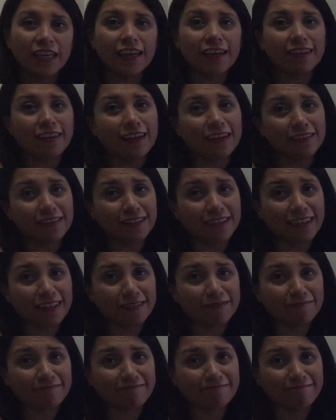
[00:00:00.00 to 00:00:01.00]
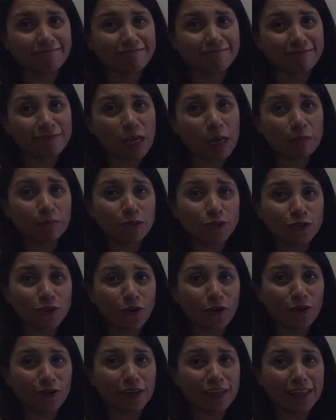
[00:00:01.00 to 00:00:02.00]
And that's it. I'm
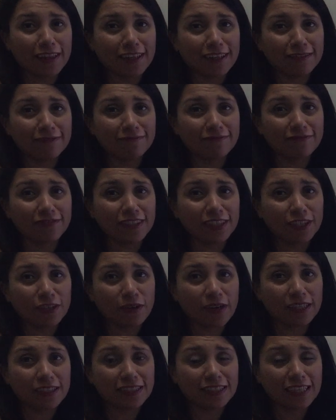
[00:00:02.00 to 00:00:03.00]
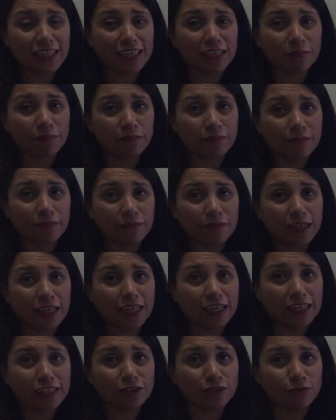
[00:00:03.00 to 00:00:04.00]
sorry that video has taken
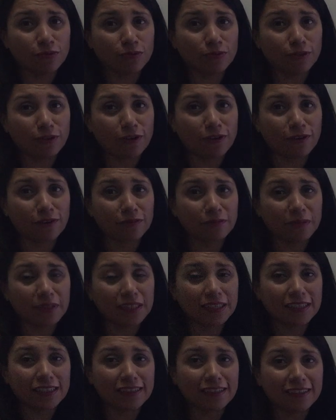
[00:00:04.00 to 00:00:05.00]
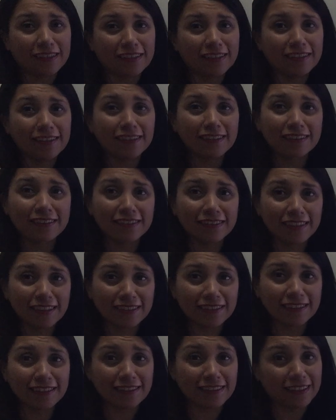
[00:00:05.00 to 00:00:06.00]
me too long, but
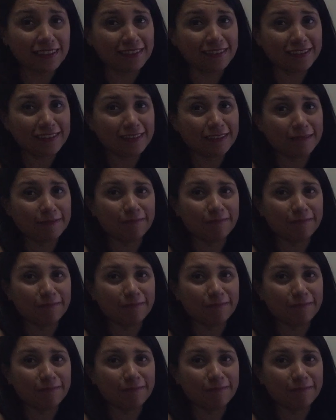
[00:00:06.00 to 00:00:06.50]
this is it.